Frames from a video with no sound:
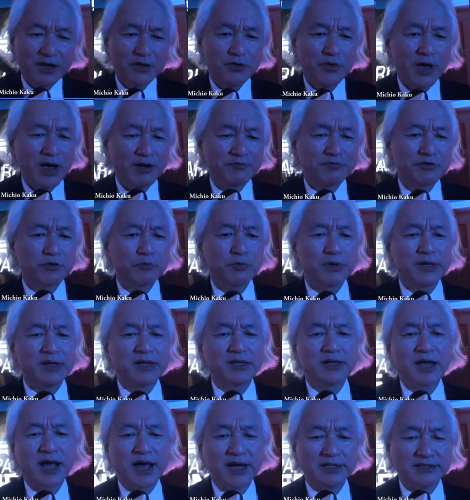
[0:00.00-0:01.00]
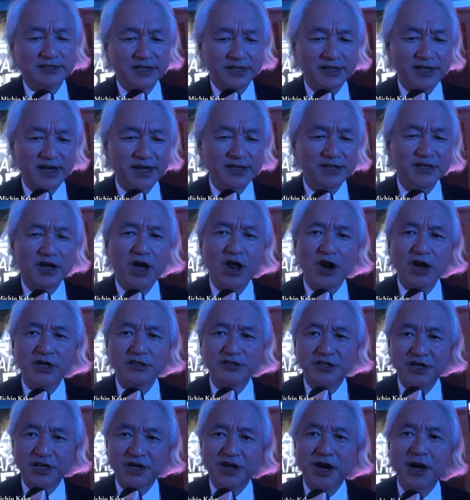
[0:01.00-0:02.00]
You have to realize that
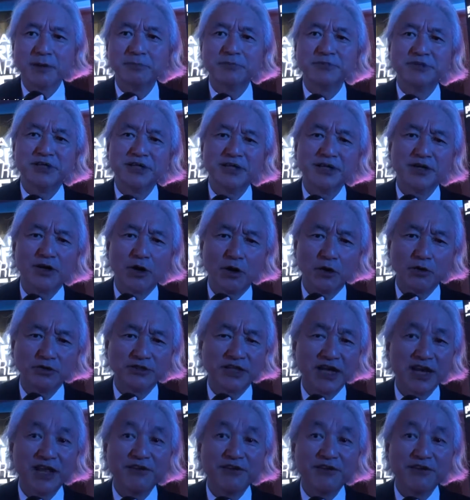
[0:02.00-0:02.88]
technology comes and goes,